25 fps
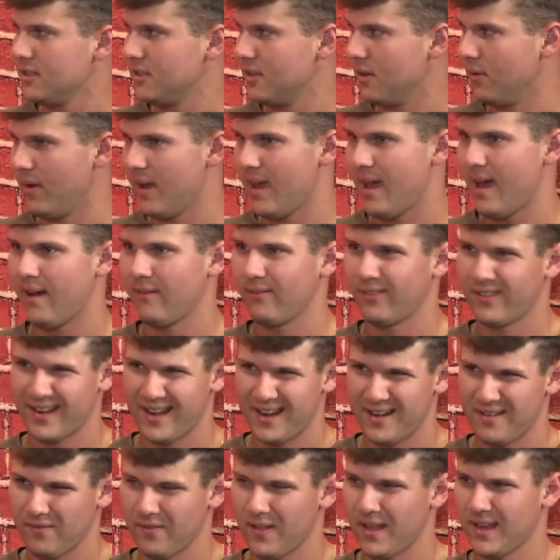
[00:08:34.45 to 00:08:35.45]
So we have
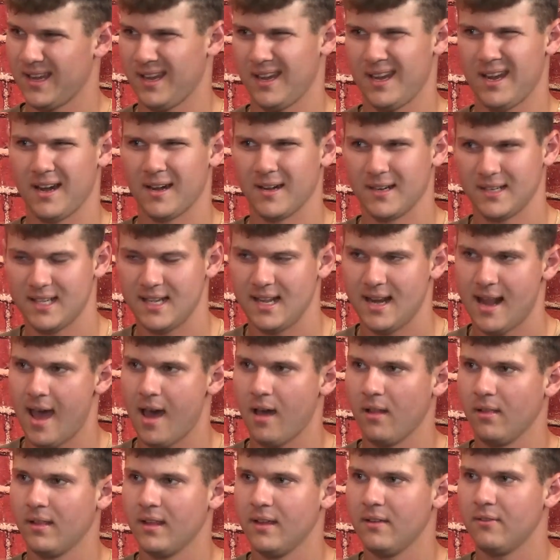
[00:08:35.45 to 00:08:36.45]
kind of like a guaranteed
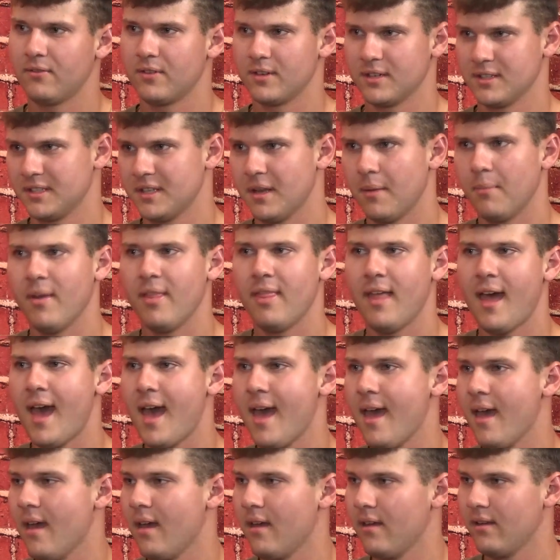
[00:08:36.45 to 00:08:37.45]
outlet for some of
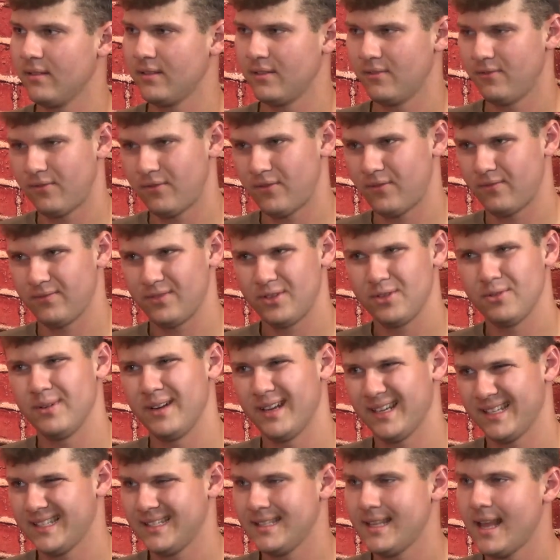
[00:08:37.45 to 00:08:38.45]
that to
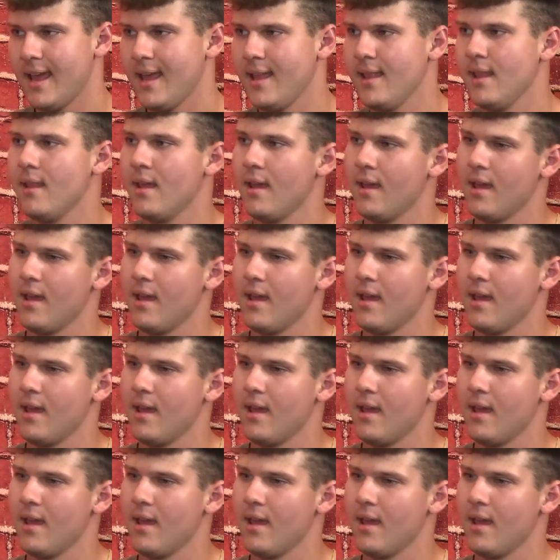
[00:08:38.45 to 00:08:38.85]
an extent.